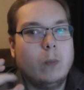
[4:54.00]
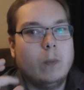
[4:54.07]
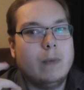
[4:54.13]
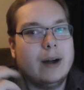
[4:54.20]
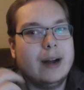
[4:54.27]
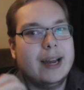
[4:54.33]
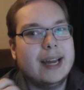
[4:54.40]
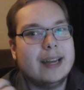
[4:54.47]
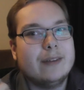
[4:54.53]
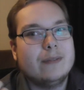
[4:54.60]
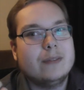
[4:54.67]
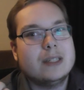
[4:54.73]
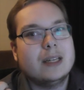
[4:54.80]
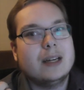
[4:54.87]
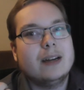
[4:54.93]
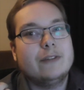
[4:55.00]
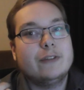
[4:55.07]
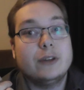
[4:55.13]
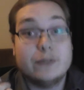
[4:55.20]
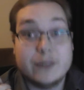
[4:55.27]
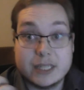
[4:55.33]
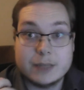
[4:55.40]
I had a
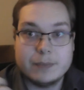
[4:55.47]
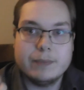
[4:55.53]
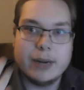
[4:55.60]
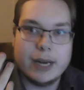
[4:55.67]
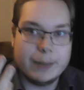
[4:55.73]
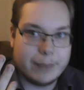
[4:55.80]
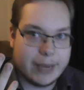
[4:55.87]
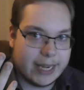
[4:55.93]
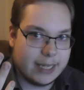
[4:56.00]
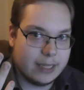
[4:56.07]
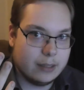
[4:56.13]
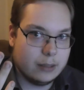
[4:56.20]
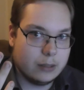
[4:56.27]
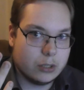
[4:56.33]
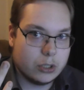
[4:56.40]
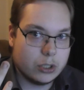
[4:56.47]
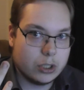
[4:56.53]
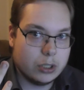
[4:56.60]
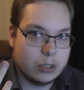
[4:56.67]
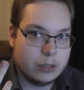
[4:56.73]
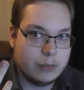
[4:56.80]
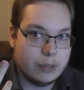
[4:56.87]
few things in my baggage,
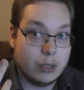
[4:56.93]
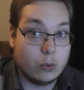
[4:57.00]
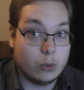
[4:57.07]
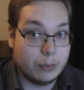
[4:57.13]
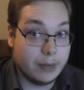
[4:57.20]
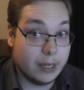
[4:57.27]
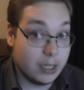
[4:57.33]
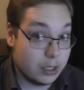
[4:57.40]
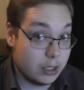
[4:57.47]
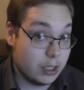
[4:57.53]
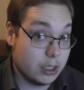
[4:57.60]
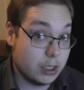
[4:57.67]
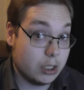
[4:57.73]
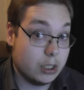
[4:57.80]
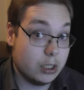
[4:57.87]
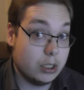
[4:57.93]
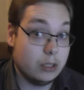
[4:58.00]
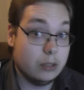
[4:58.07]
or in my luggage,